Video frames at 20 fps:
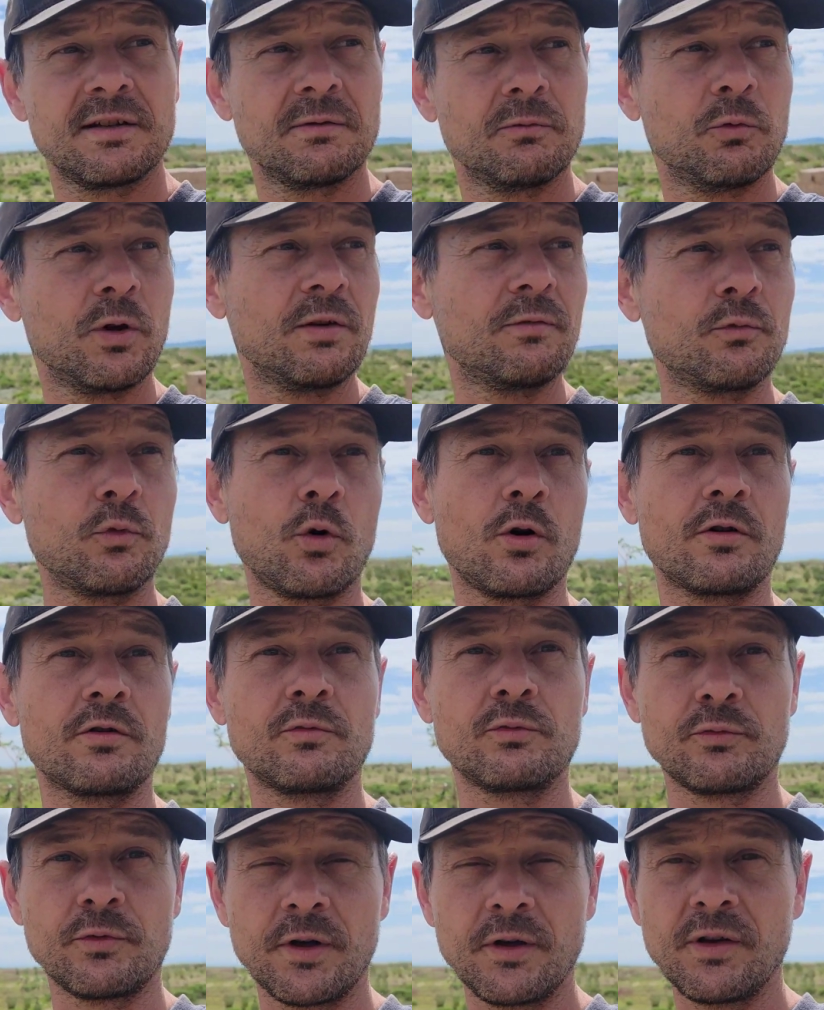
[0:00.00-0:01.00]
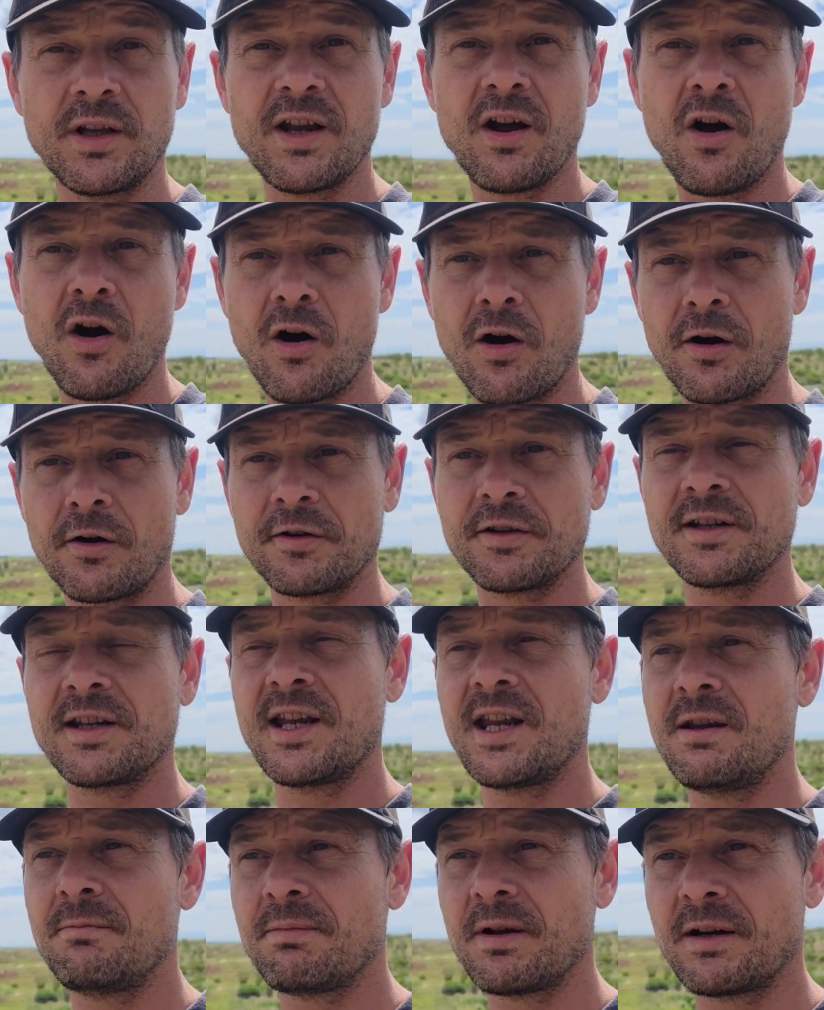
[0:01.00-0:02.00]
We've worked really hard to
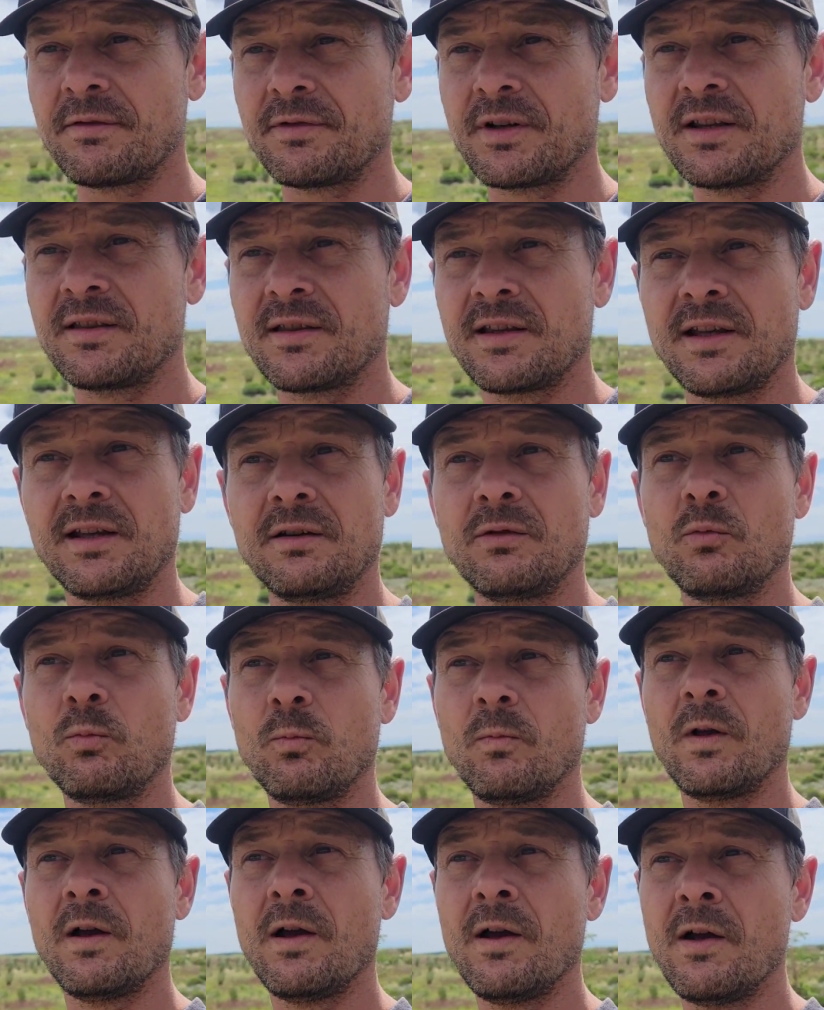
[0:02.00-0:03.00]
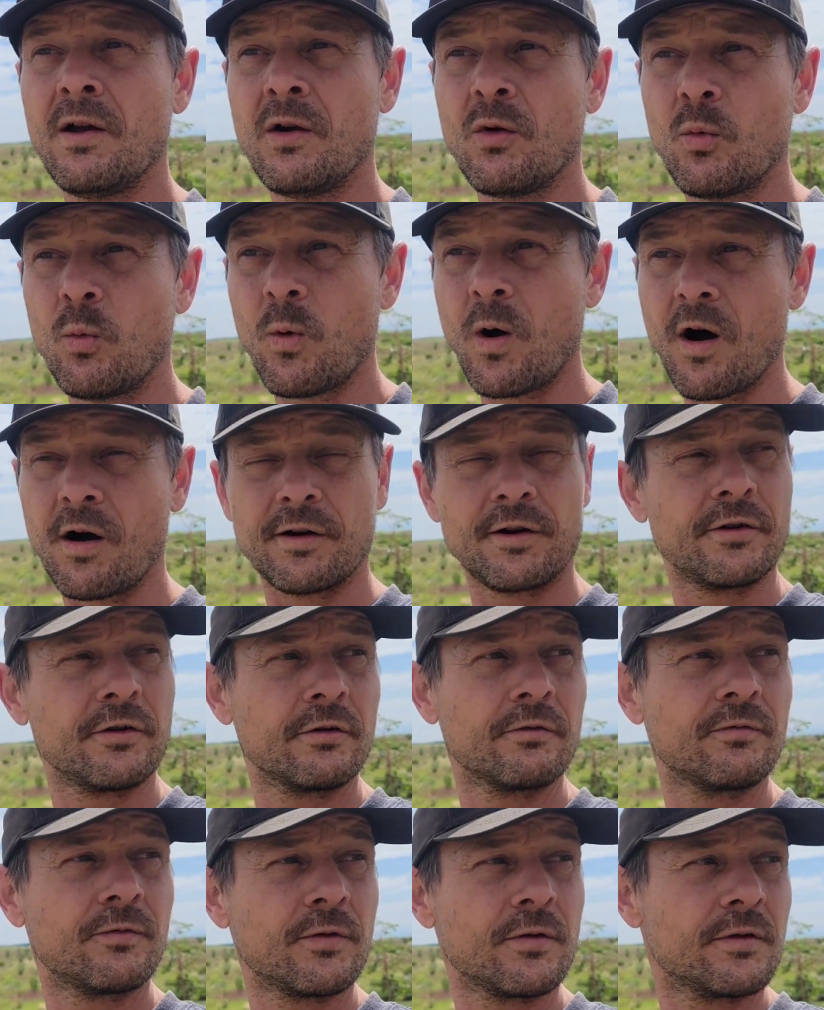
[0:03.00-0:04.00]
keep everything
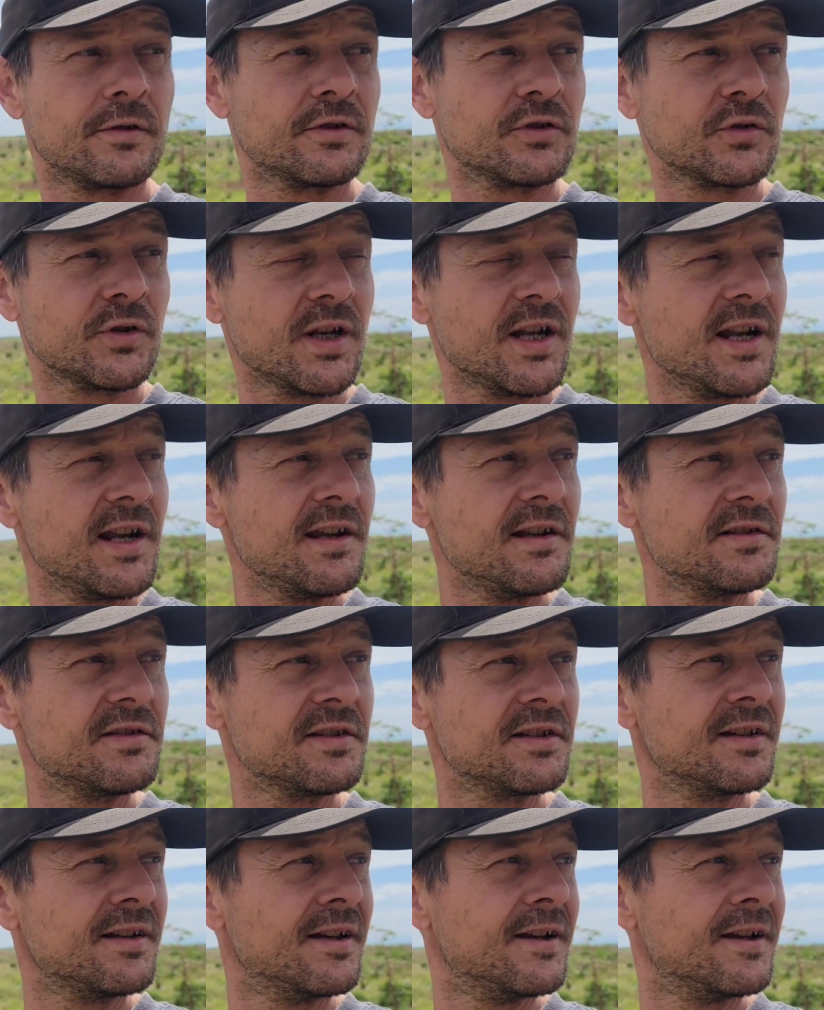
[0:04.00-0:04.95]
watered for the trees